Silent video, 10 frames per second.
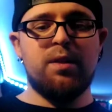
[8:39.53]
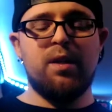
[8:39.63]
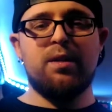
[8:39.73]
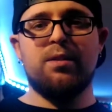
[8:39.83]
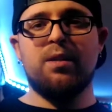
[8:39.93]
I
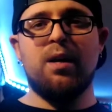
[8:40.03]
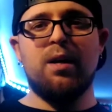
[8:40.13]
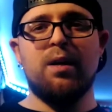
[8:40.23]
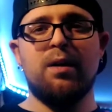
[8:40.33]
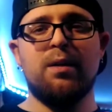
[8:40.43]
think it's
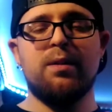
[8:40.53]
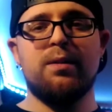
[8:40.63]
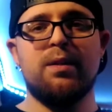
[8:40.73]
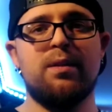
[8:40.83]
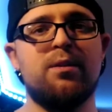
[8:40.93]

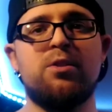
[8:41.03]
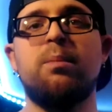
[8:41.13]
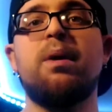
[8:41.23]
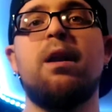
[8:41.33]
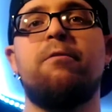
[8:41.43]
called, there's
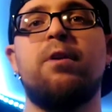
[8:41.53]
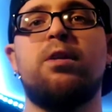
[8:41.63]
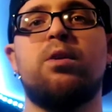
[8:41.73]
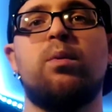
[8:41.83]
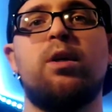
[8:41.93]
some kind of
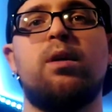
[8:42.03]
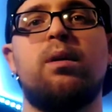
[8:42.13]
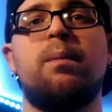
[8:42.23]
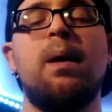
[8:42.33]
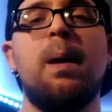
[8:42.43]
feature where you
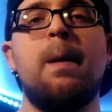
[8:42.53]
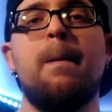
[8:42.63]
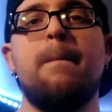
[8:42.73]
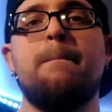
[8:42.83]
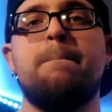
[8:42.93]
can,
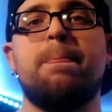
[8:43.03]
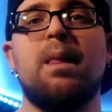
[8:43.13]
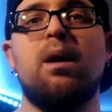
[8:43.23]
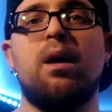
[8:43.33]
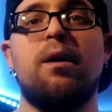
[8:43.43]

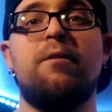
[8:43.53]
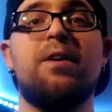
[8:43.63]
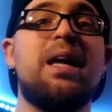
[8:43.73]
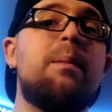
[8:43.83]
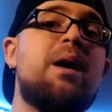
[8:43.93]
if a
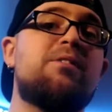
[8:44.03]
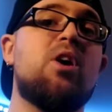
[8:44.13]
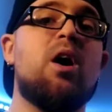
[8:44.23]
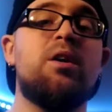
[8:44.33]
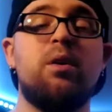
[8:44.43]
game has
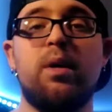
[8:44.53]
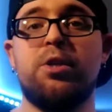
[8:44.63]
audio